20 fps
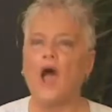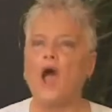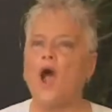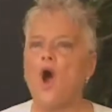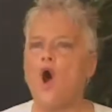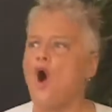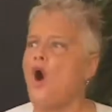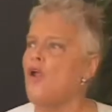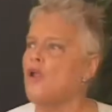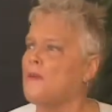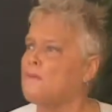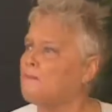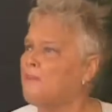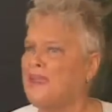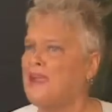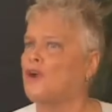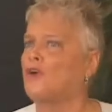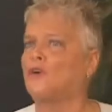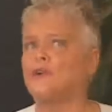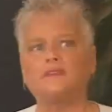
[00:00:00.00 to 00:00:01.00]
All
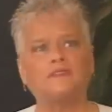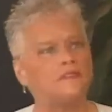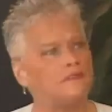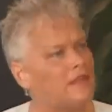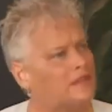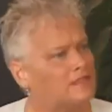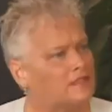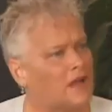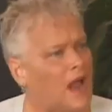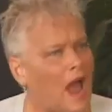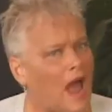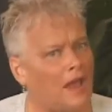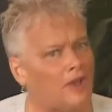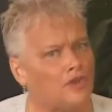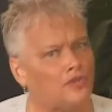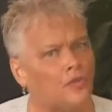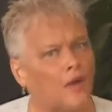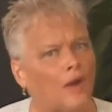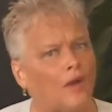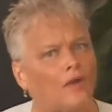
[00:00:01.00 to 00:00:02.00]
appearance that's
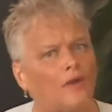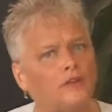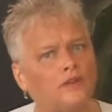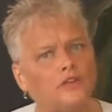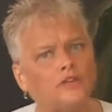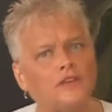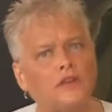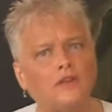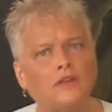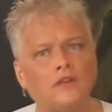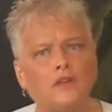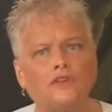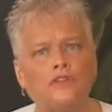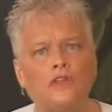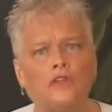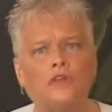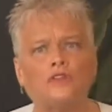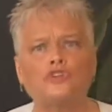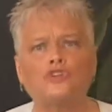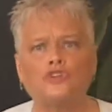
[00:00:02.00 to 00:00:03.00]
contrary to
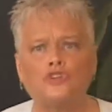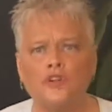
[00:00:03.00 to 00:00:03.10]
the